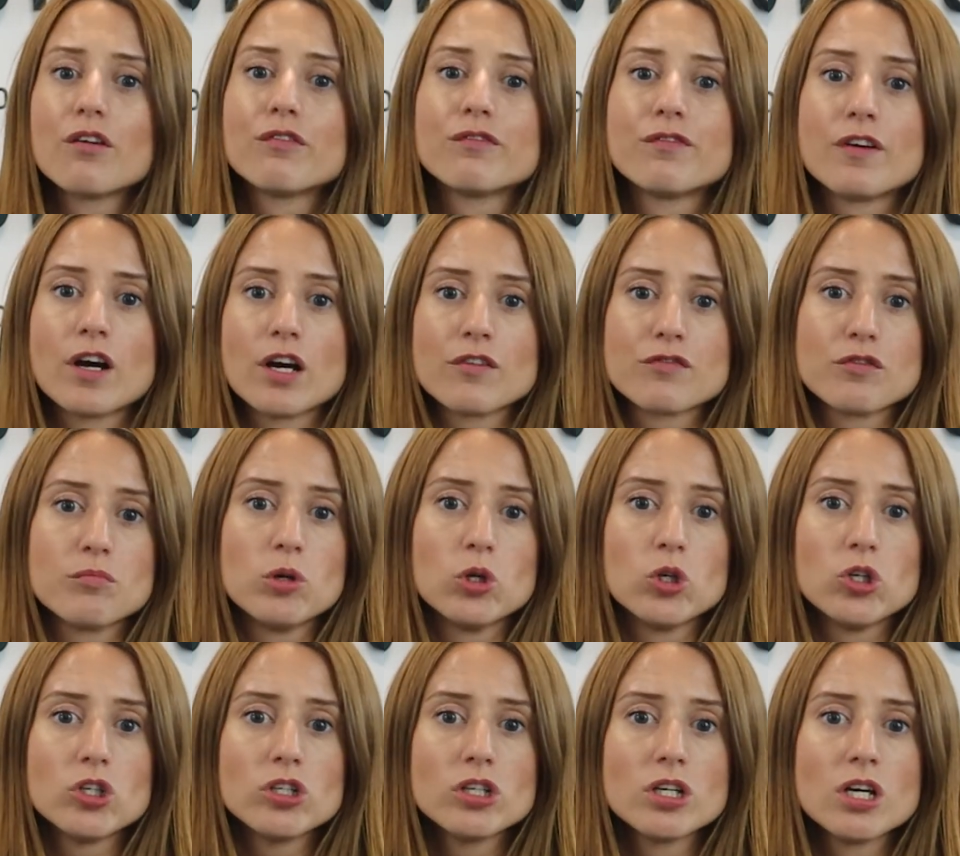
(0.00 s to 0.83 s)

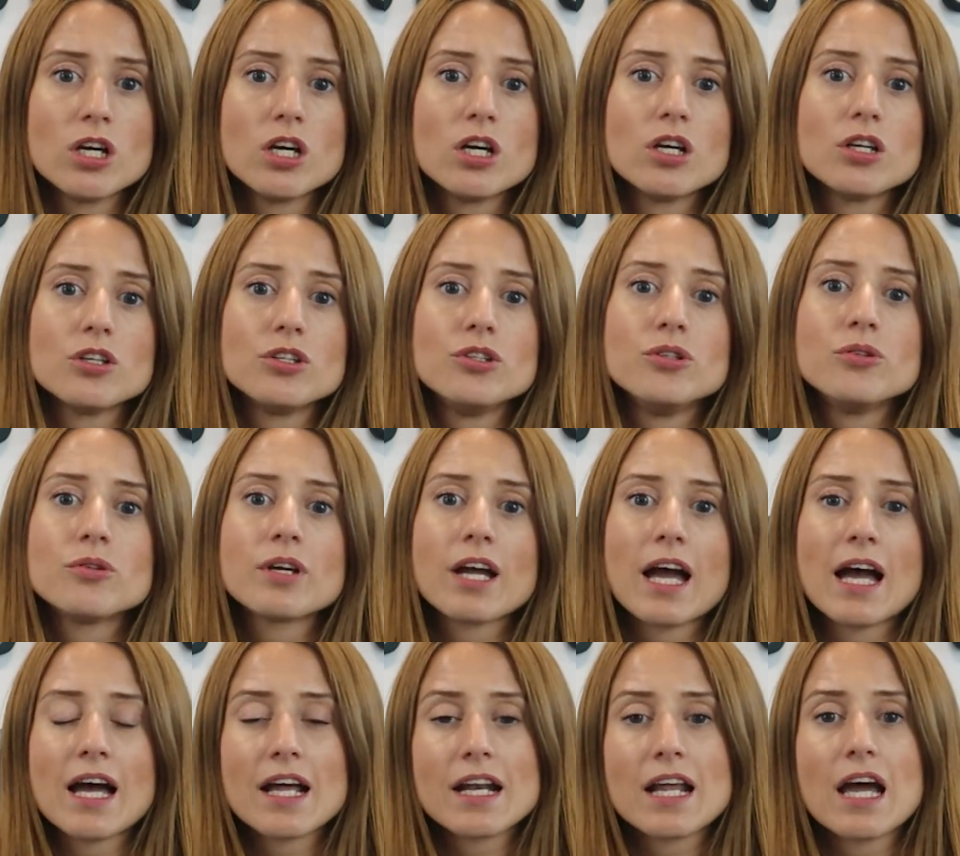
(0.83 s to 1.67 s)
Furthermore, you
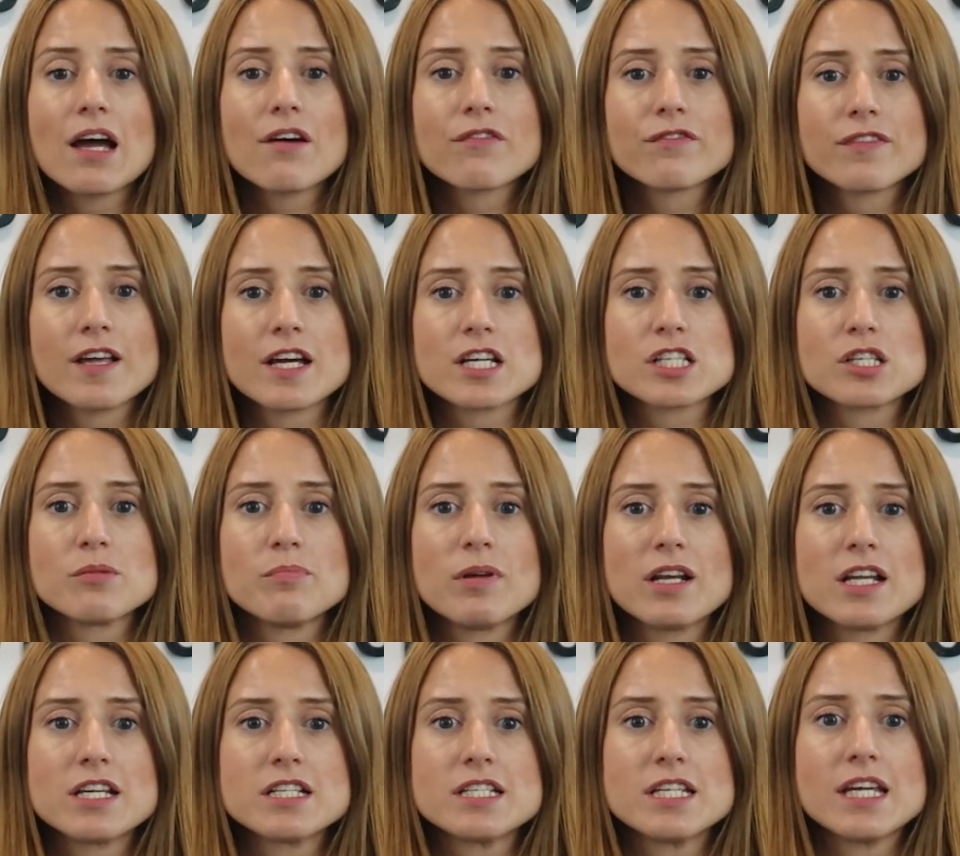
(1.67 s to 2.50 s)
can have
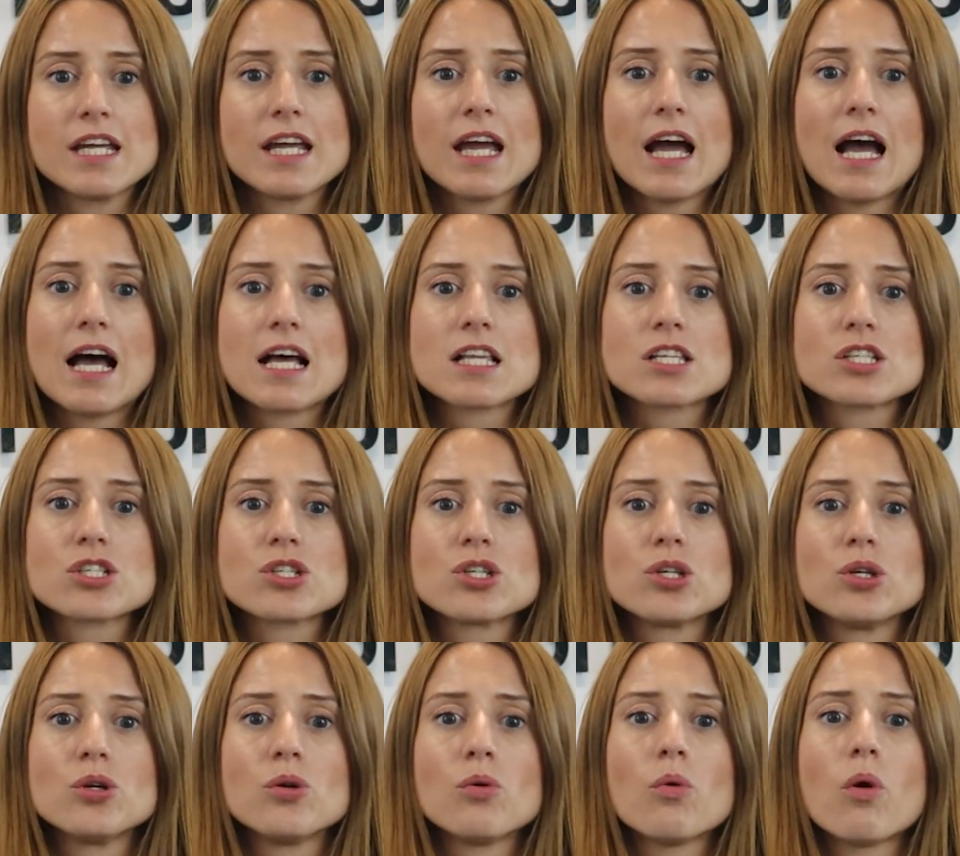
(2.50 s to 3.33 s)
flexibility as
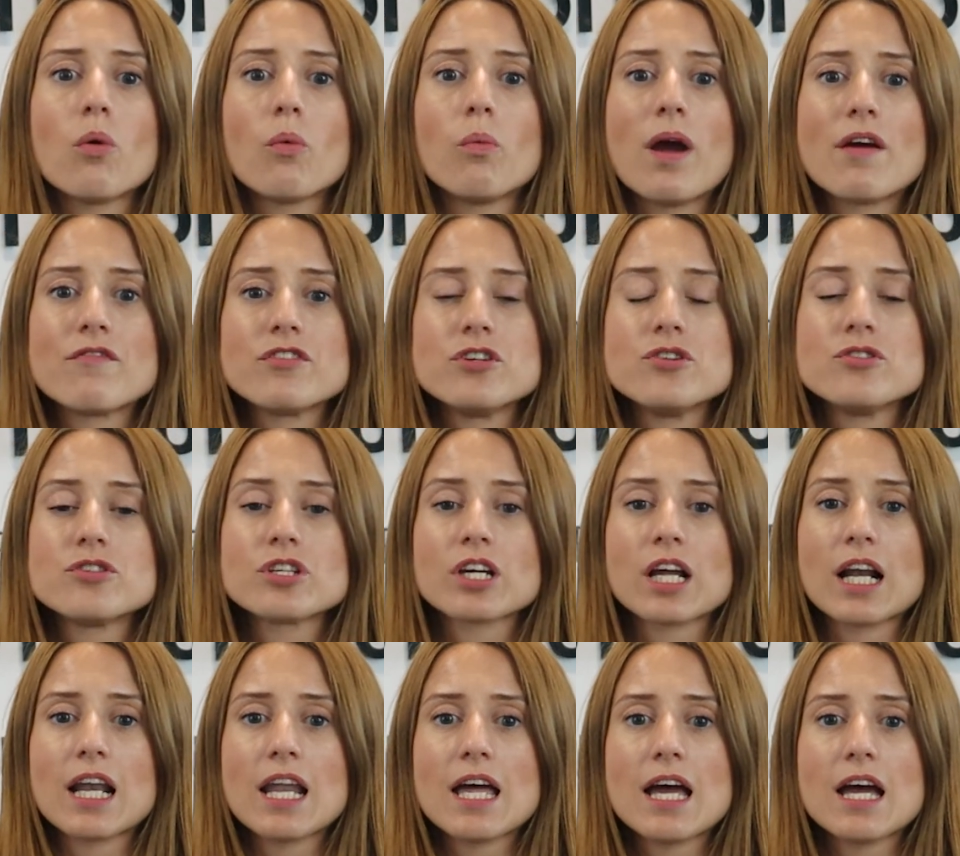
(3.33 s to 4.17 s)
to whether you
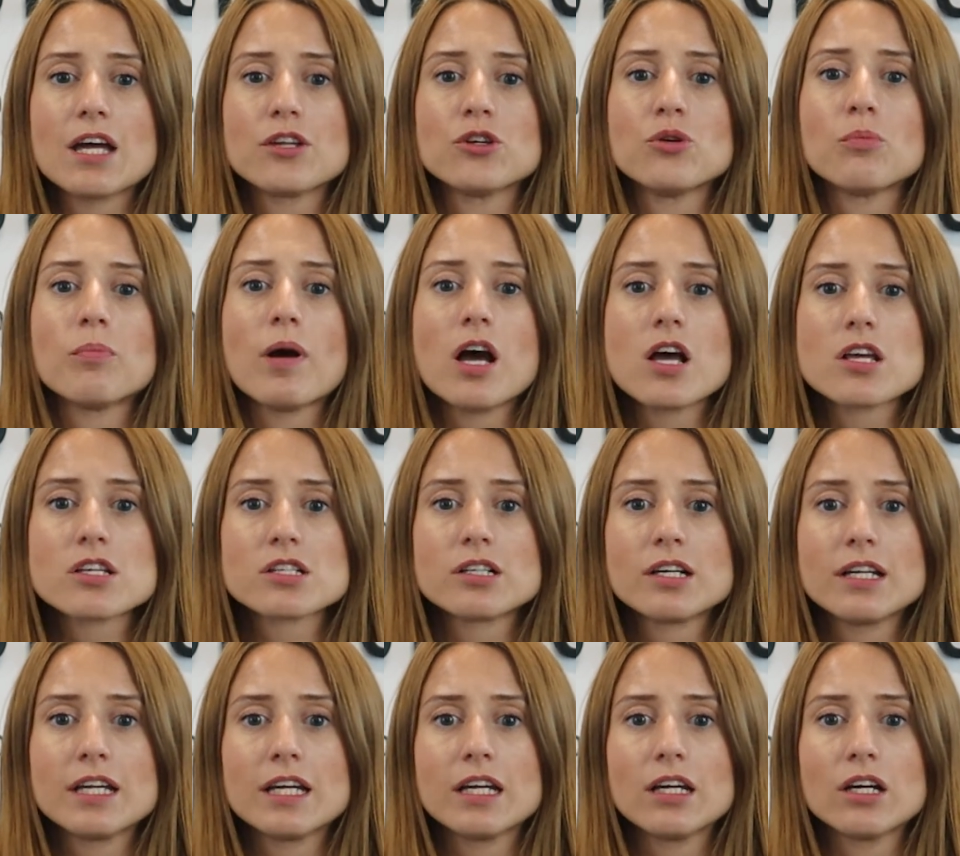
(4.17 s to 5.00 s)
declare your
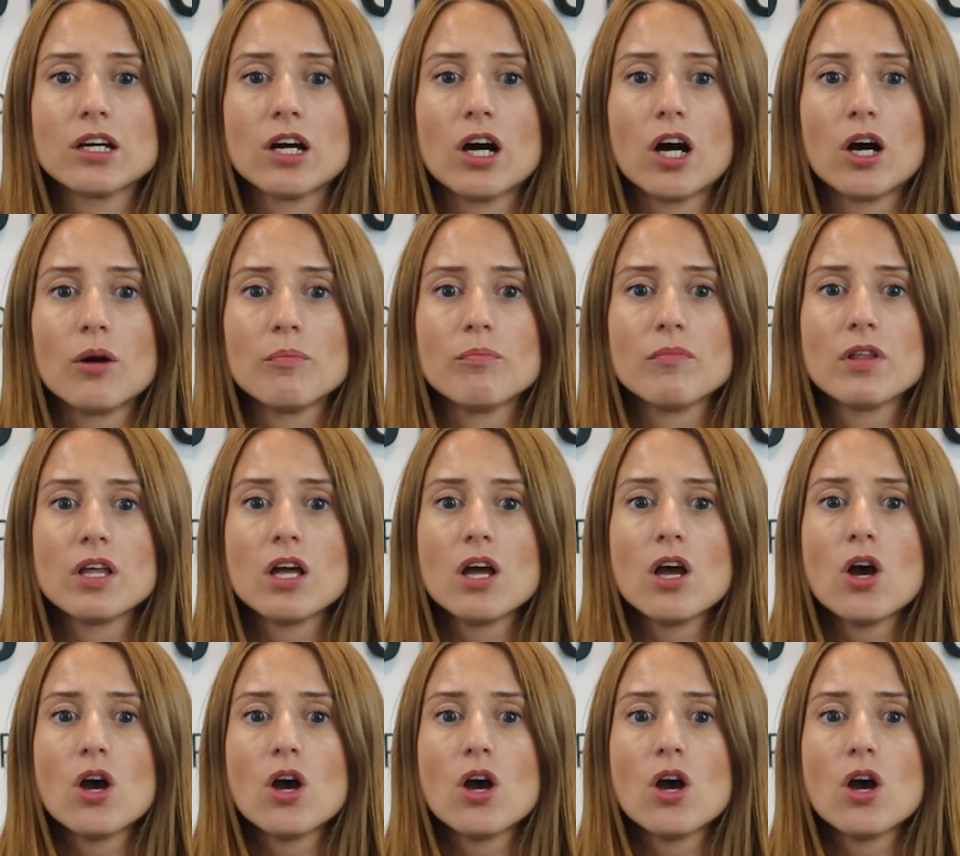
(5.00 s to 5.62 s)
personal income